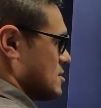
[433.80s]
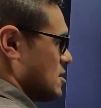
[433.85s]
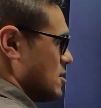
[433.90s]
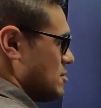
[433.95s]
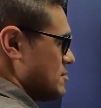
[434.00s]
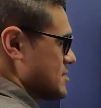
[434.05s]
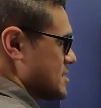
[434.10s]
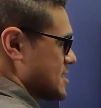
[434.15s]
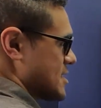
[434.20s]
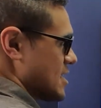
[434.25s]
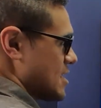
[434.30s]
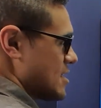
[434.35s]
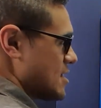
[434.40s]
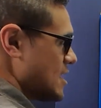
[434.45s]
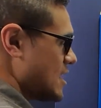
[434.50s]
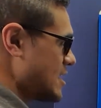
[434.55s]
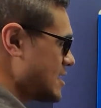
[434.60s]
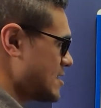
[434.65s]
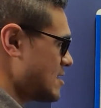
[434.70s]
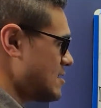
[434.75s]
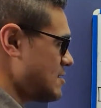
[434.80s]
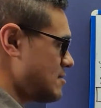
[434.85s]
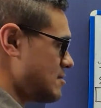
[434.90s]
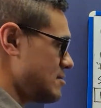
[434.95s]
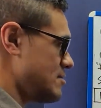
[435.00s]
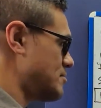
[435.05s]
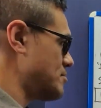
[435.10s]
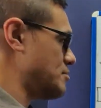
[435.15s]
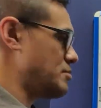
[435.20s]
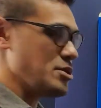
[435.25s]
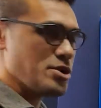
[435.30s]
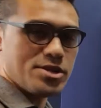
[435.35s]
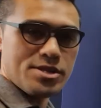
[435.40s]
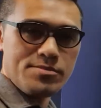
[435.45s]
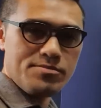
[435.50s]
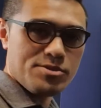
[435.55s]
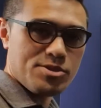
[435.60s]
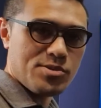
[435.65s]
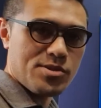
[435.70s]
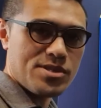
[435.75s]
see you later, burning
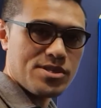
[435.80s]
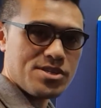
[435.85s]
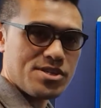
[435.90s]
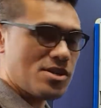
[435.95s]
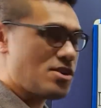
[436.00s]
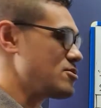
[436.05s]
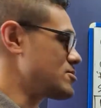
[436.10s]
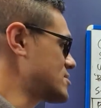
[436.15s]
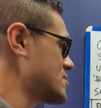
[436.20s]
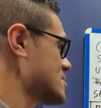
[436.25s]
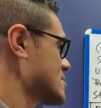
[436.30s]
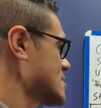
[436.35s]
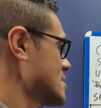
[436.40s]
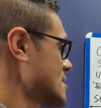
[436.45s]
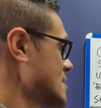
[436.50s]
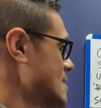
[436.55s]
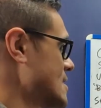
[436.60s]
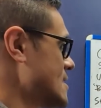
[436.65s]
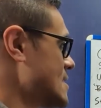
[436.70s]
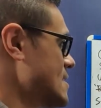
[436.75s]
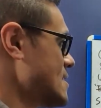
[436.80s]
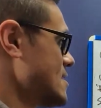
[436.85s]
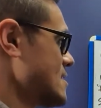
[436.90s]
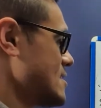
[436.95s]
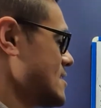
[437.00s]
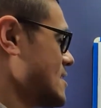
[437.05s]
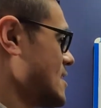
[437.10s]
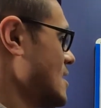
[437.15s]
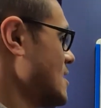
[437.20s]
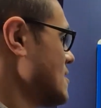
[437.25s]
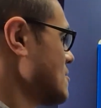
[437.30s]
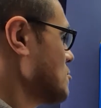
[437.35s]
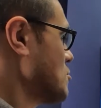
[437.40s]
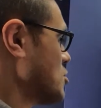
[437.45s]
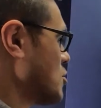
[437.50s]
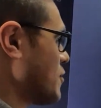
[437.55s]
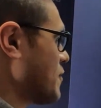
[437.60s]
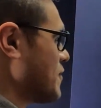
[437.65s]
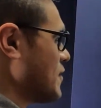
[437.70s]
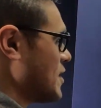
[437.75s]
between the shoulders. Okay,
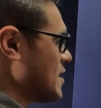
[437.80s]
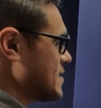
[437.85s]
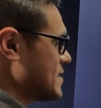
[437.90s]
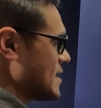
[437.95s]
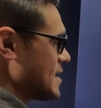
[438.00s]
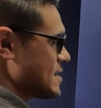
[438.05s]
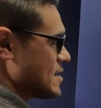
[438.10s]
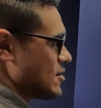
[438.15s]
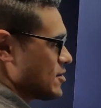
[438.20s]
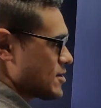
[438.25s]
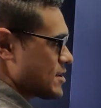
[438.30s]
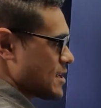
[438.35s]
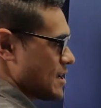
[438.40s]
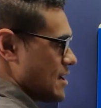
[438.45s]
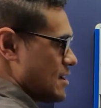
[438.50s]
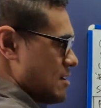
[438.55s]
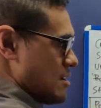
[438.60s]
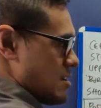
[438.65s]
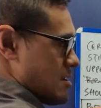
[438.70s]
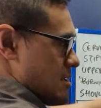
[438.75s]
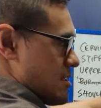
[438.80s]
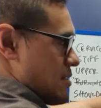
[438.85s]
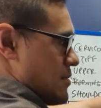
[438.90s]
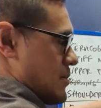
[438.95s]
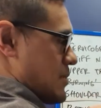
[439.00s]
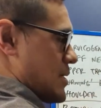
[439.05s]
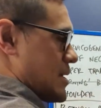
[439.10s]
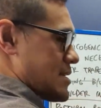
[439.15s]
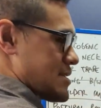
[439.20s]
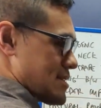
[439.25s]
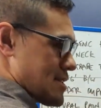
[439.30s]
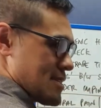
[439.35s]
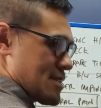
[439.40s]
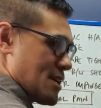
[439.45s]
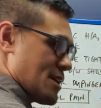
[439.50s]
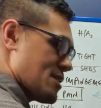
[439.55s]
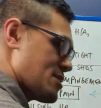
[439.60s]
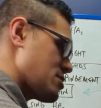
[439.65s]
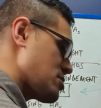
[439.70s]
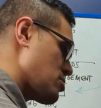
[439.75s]
we'll find that, okay, things are
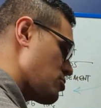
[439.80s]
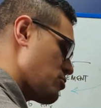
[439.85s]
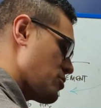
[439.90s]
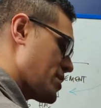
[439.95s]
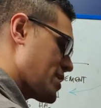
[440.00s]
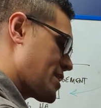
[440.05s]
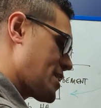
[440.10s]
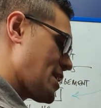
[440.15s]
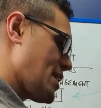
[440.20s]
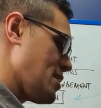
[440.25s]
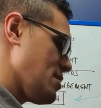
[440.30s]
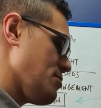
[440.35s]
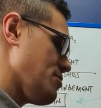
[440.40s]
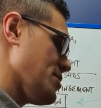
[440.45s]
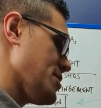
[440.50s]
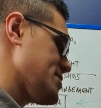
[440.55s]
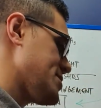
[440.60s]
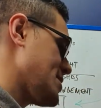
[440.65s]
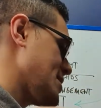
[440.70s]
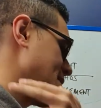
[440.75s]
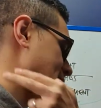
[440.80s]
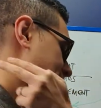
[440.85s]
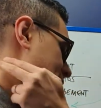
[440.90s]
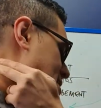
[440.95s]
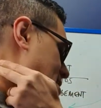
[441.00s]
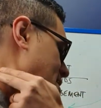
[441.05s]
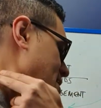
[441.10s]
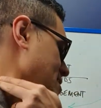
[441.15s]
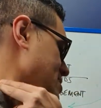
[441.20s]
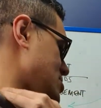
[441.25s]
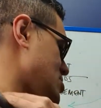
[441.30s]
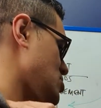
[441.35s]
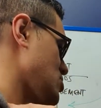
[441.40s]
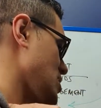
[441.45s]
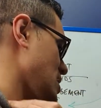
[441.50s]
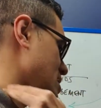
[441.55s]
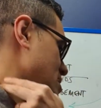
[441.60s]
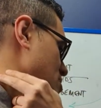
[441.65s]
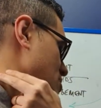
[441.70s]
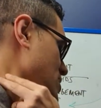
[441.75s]
starting to recalibrate, so you're getting less
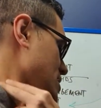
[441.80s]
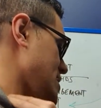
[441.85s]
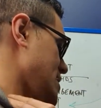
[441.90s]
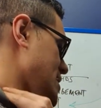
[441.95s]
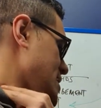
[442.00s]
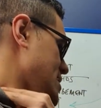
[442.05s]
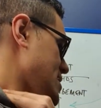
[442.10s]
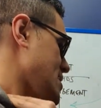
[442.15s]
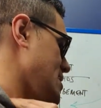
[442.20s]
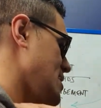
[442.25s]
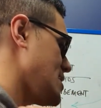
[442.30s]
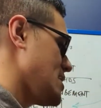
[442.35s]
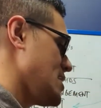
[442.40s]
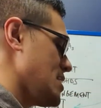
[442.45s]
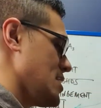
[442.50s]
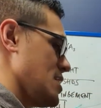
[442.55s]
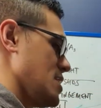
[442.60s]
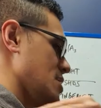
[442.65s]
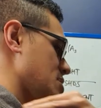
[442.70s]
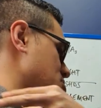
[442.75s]
strain on the neck, less